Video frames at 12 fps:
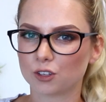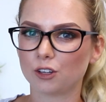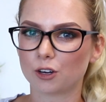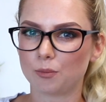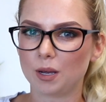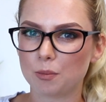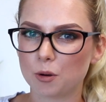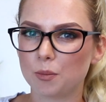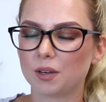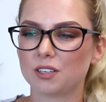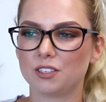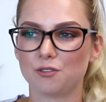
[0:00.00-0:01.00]
for a lot of people
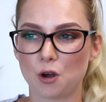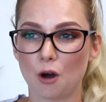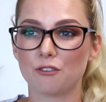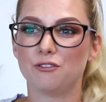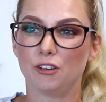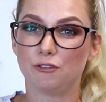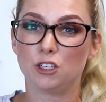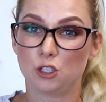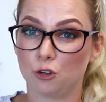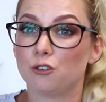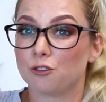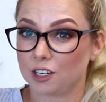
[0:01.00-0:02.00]
because you've got
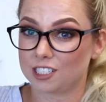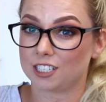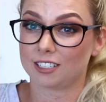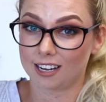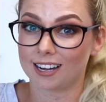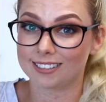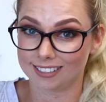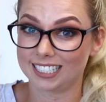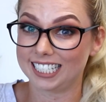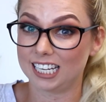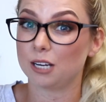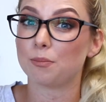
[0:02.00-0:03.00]
52 fresh starts in a
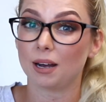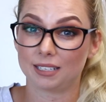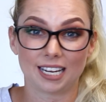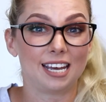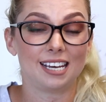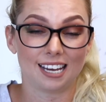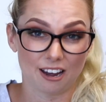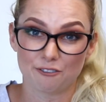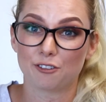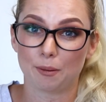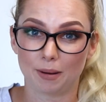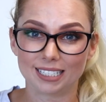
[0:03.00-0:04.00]
year by taking
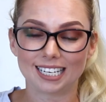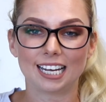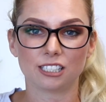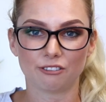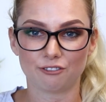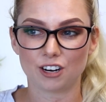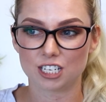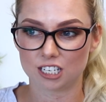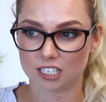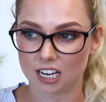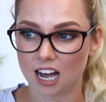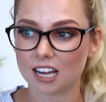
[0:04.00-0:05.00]
every Monday as a fresh
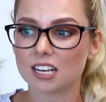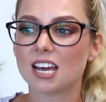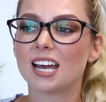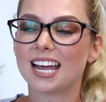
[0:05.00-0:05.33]
start.